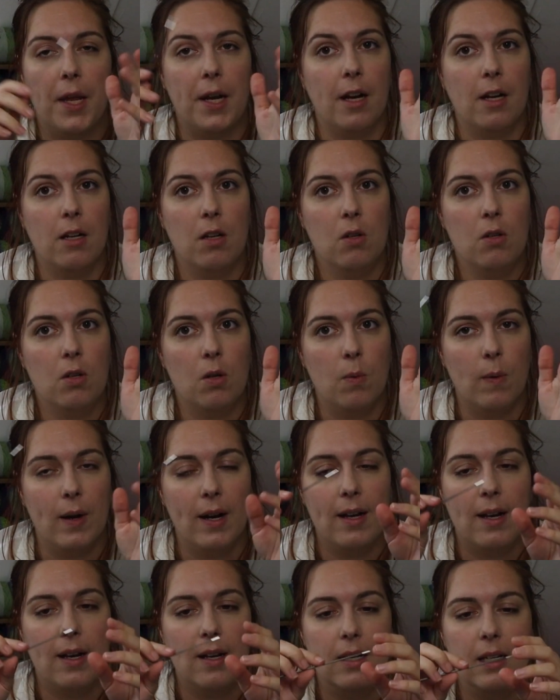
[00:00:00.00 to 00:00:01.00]
And I don't know
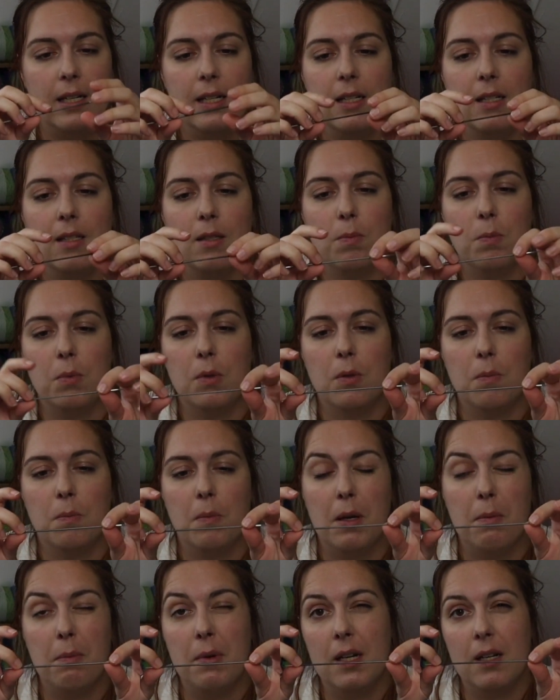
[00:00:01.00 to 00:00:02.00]
why that is, but
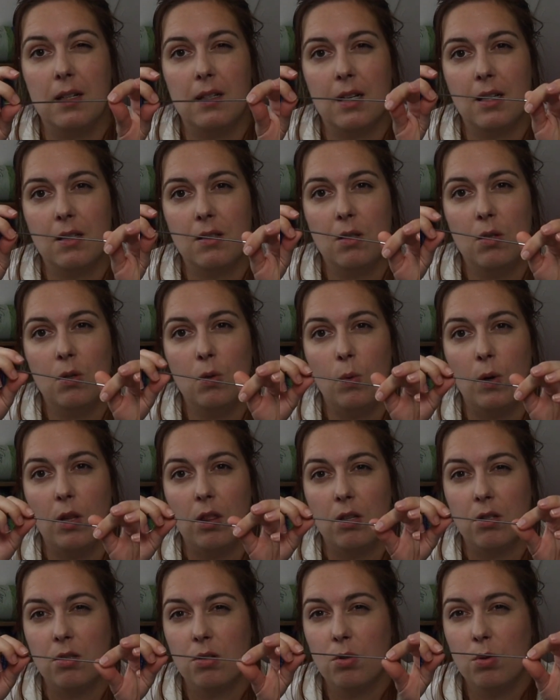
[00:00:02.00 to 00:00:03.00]
maybe it has to do with
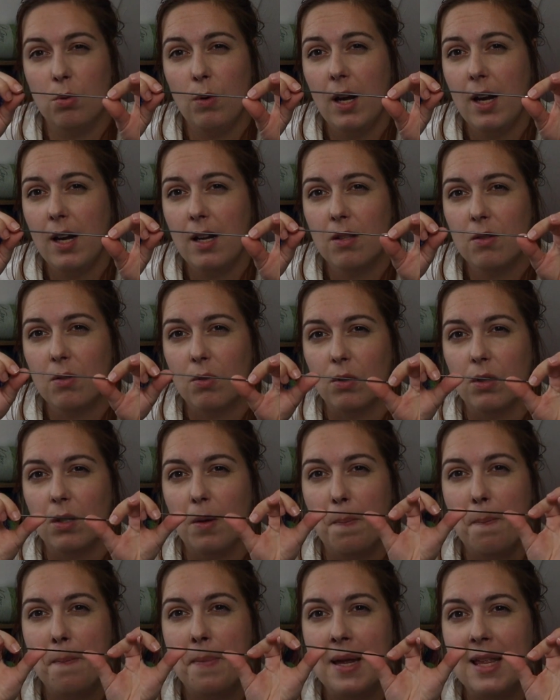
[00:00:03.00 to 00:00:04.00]
the strength or
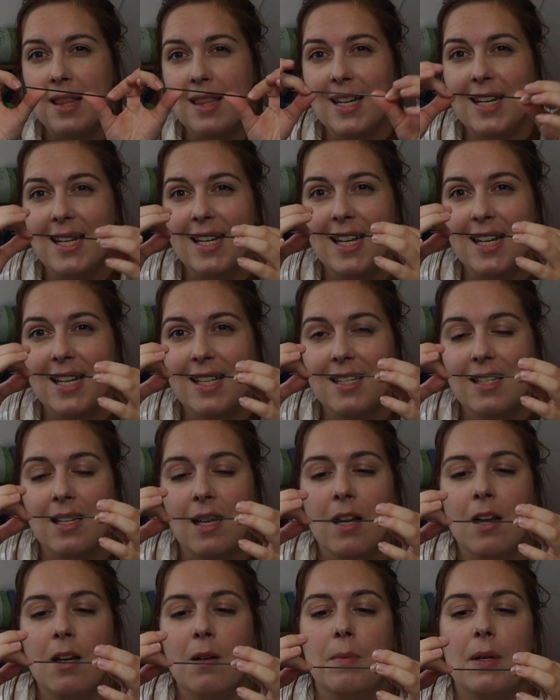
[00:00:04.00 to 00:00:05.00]
the bendiness.
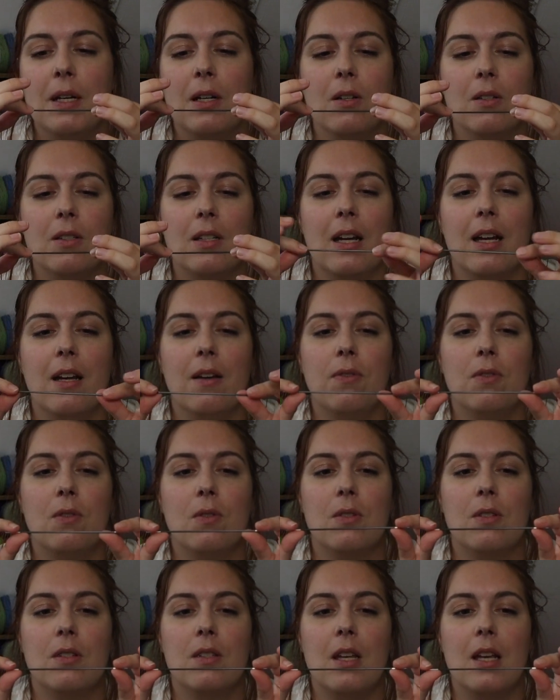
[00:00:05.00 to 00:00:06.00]
Because I have to
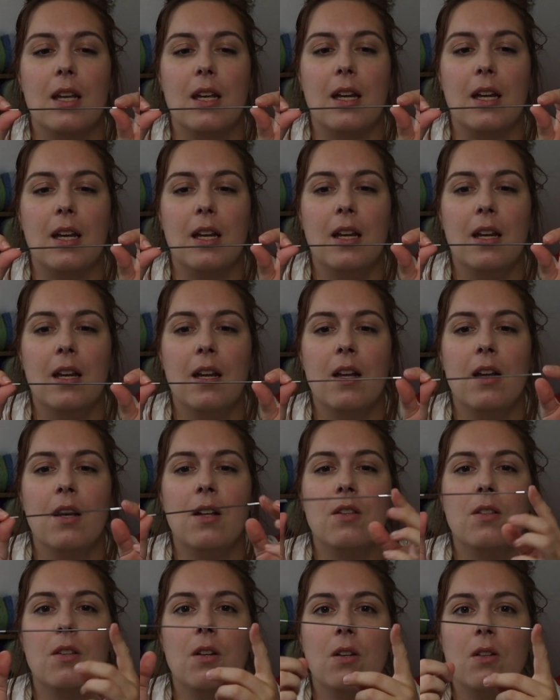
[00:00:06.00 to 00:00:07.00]
say,
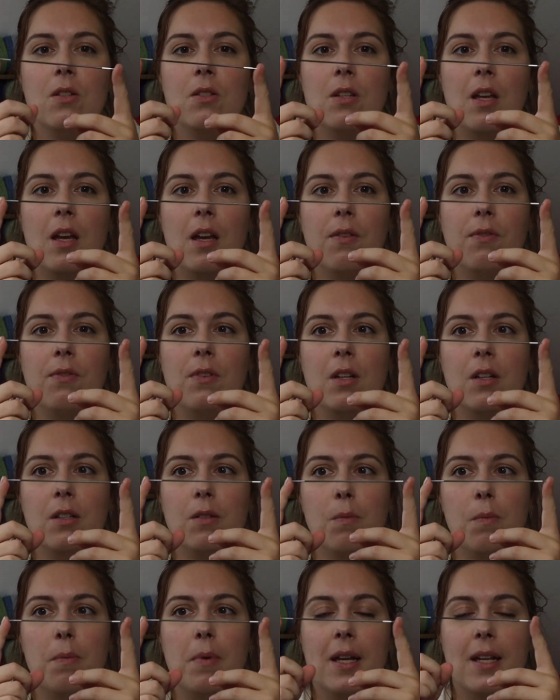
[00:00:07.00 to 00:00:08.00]
those have
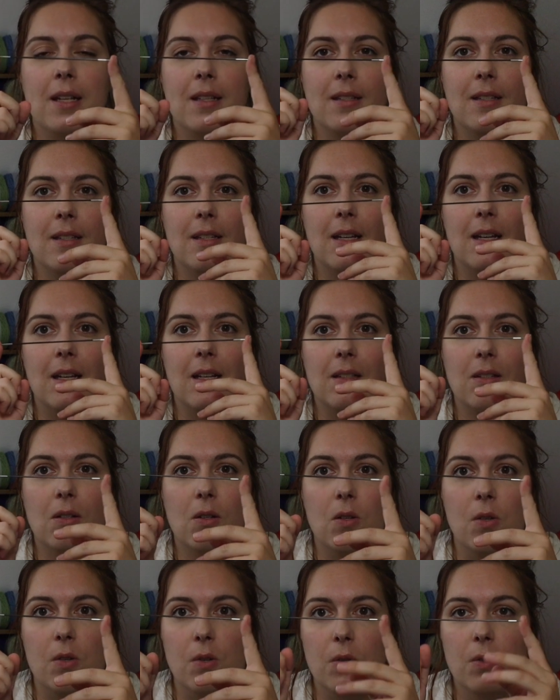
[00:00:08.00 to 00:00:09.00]
not bent at
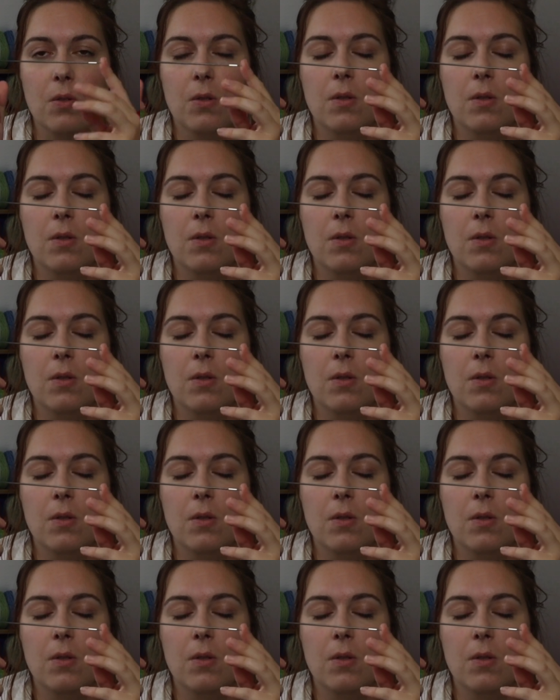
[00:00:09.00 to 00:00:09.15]
all.